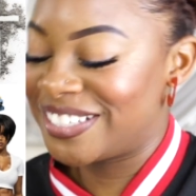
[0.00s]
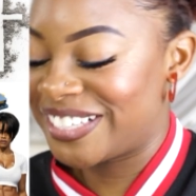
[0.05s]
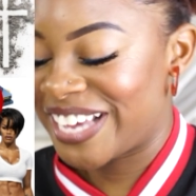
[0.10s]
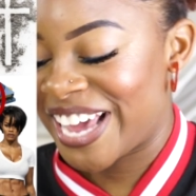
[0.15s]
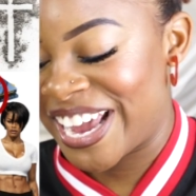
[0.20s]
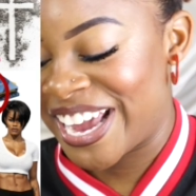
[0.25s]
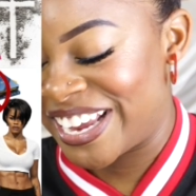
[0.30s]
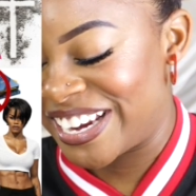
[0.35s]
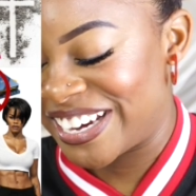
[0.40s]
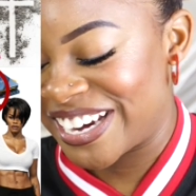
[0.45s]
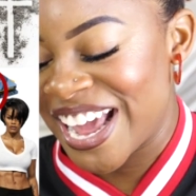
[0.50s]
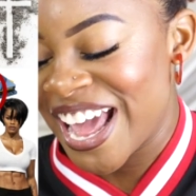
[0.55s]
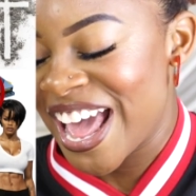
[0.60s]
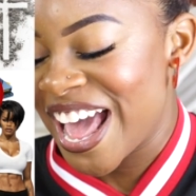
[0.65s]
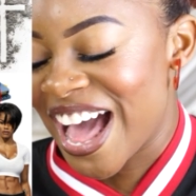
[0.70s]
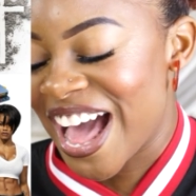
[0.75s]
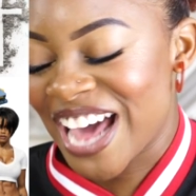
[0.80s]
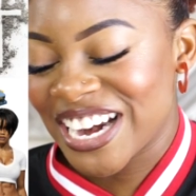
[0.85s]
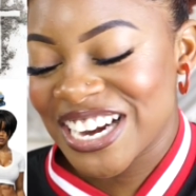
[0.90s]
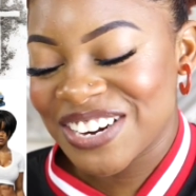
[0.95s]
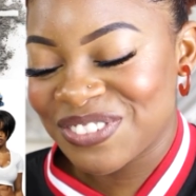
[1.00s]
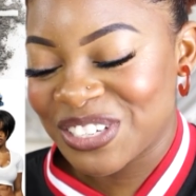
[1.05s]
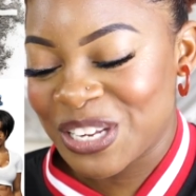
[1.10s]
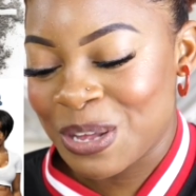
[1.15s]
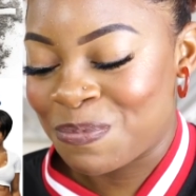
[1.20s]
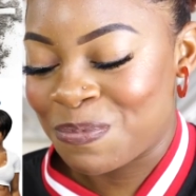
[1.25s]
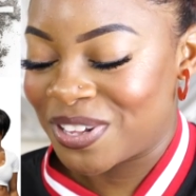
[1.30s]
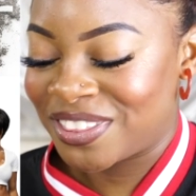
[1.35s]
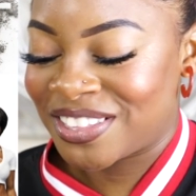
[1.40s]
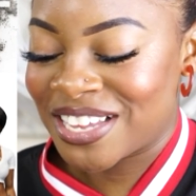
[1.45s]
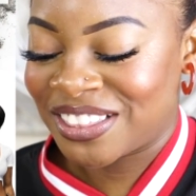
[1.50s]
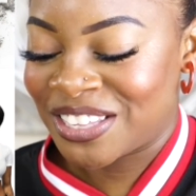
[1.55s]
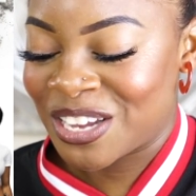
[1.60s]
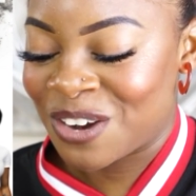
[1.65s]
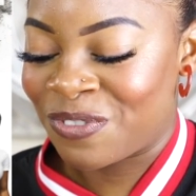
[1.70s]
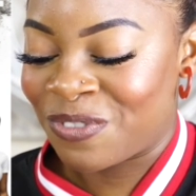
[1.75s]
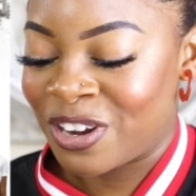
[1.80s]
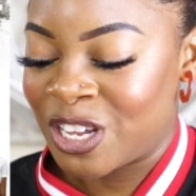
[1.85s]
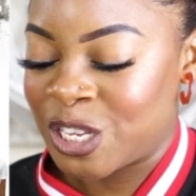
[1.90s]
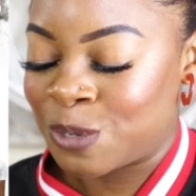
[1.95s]
and I didn't really put that there
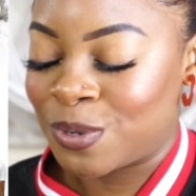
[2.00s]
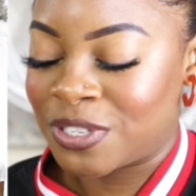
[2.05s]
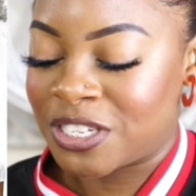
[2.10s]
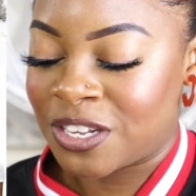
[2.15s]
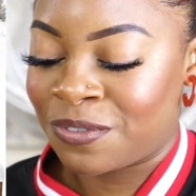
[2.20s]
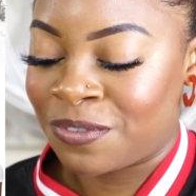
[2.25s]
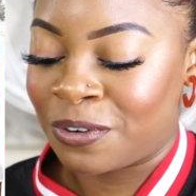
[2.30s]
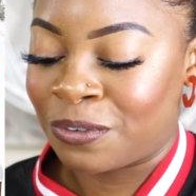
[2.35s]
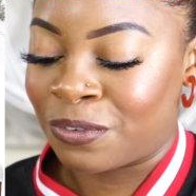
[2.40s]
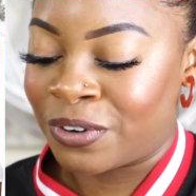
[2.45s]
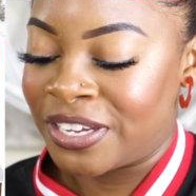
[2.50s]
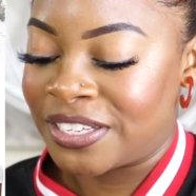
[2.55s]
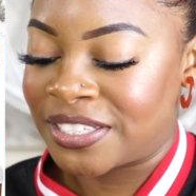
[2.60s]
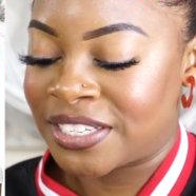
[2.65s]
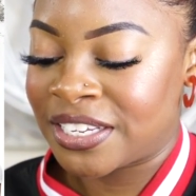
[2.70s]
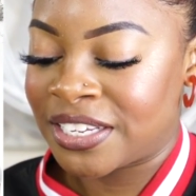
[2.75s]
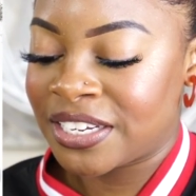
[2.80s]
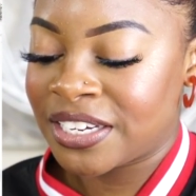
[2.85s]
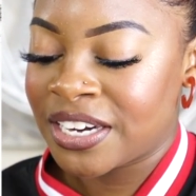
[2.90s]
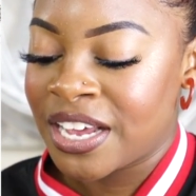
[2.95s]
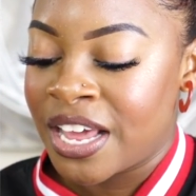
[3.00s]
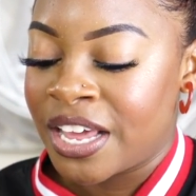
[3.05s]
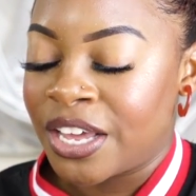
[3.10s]
for any specific reason.